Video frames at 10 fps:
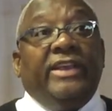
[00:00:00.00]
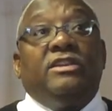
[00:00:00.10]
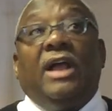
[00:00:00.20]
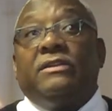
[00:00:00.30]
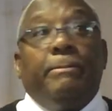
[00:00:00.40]
It
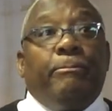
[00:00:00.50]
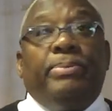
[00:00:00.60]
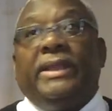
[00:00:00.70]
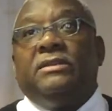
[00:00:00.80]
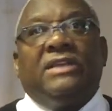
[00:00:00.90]
takes lots
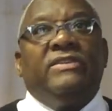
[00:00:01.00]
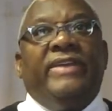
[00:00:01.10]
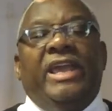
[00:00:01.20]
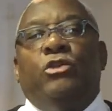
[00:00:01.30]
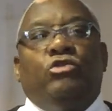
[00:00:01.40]
of
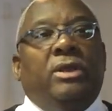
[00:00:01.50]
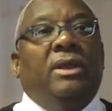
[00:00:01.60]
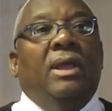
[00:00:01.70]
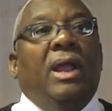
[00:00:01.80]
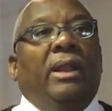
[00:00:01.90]

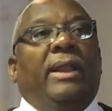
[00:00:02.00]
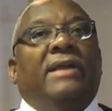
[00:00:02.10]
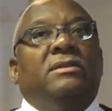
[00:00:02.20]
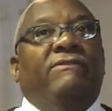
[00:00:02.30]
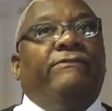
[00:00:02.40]
energy,
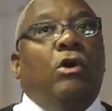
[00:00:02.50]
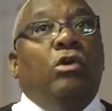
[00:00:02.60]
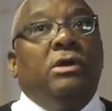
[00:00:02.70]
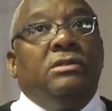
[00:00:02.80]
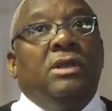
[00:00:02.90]
lots of
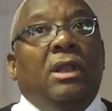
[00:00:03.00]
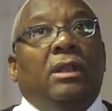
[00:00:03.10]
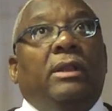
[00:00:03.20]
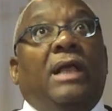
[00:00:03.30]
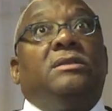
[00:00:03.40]
focus,
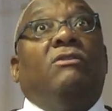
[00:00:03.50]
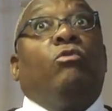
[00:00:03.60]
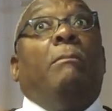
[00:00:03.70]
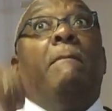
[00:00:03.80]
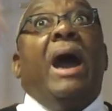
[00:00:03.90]
lots
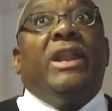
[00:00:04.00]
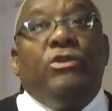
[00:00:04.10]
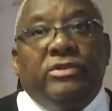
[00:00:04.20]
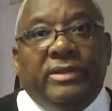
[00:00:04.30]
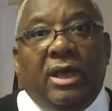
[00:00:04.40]
of
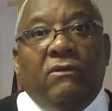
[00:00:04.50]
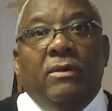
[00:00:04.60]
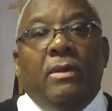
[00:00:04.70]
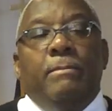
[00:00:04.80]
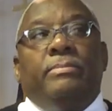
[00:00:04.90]
reminding yourself
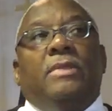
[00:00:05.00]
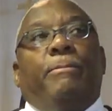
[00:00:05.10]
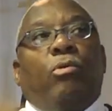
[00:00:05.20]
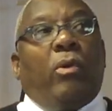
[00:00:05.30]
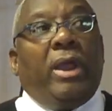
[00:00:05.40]
to
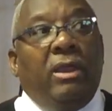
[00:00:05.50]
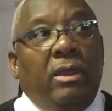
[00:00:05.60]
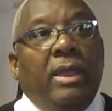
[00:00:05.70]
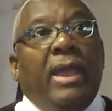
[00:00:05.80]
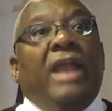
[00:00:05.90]

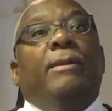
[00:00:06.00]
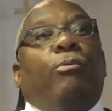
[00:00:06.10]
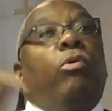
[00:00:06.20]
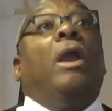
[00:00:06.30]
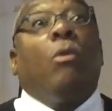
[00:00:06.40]
pray and to
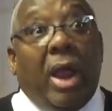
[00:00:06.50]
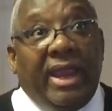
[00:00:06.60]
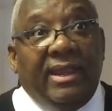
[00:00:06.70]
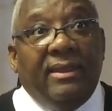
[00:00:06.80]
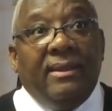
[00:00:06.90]
pray
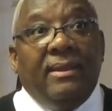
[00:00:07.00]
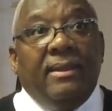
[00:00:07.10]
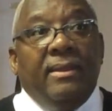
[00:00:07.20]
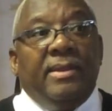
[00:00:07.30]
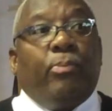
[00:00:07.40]
right,
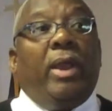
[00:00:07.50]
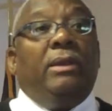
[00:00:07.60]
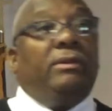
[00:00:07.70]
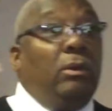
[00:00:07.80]
to pray